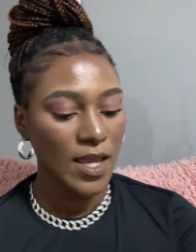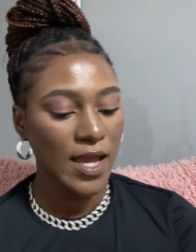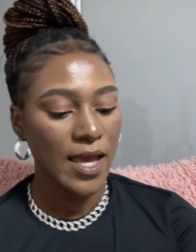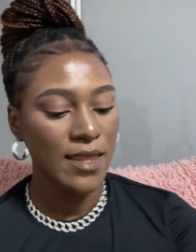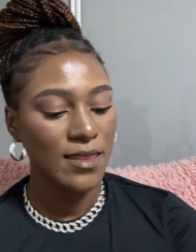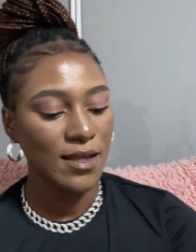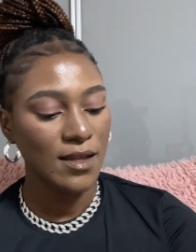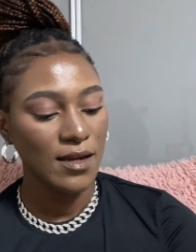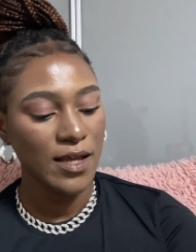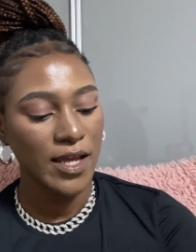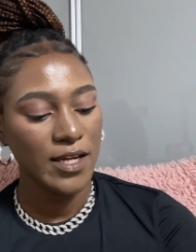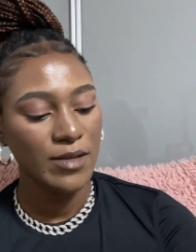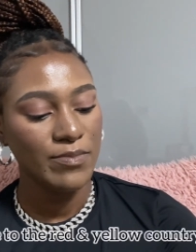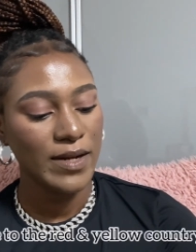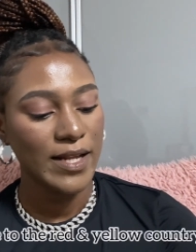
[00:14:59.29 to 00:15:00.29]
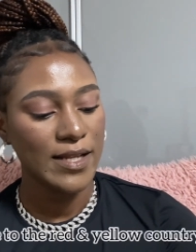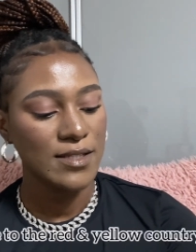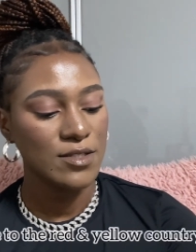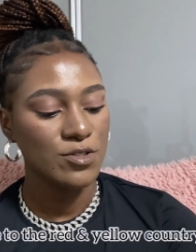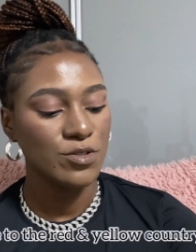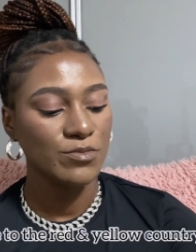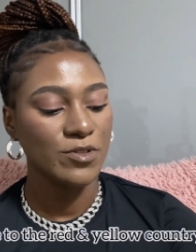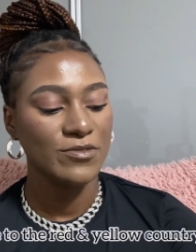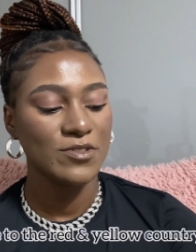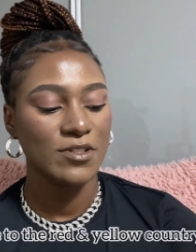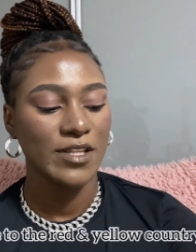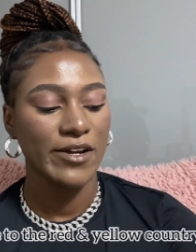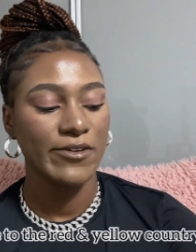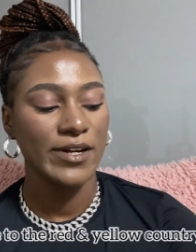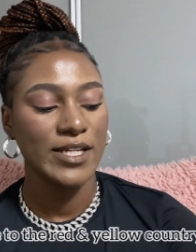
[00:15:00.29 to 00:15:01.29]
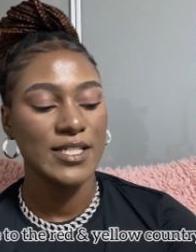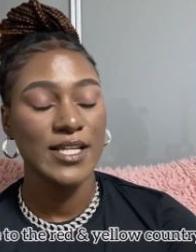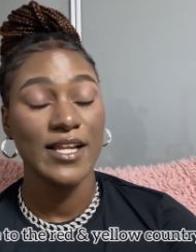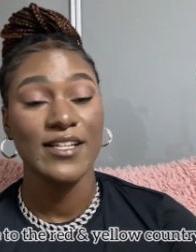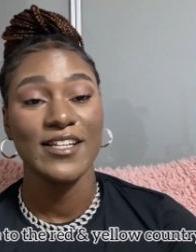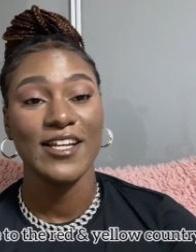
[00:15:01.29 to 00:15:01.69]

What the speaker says: And then, any plans to move to the red and